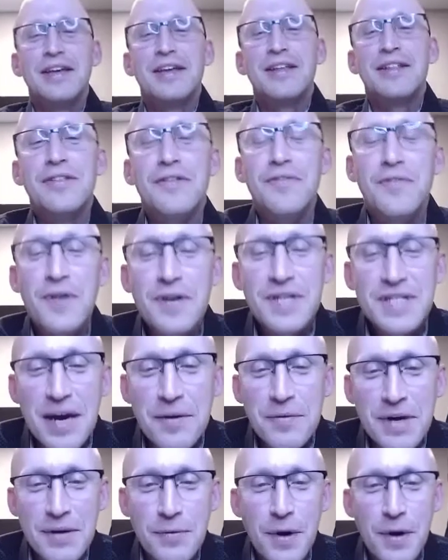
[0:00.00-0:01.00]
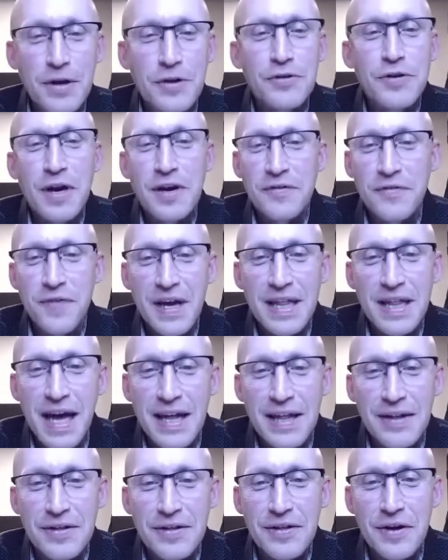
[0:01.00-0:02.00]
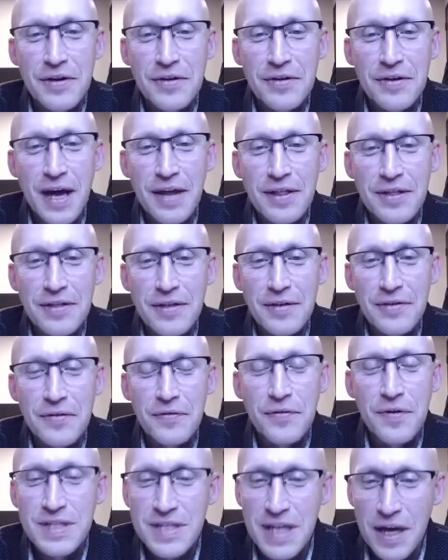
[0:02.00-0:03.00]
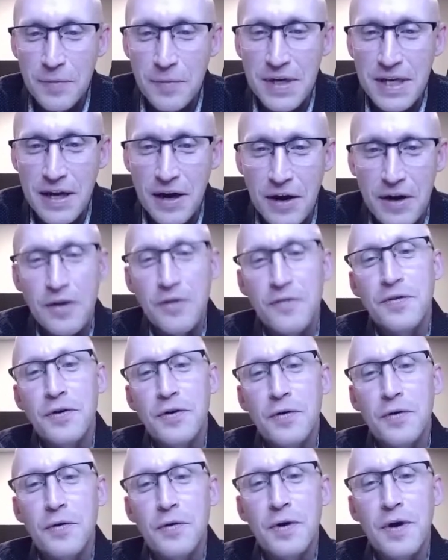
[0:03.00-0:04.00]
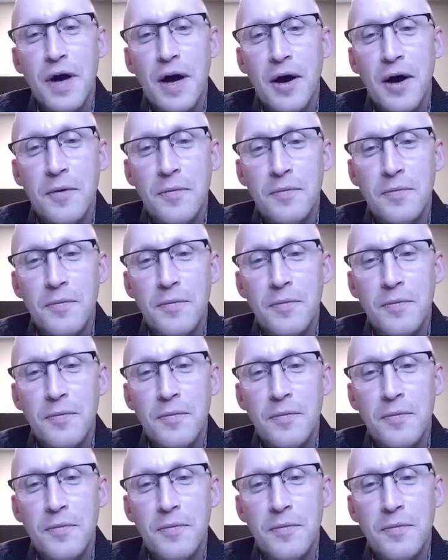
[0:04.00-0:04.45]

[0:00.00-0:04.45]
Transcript: the first time while you're trying to find that, the yeah the first time we did our interview. Um, oh, I um,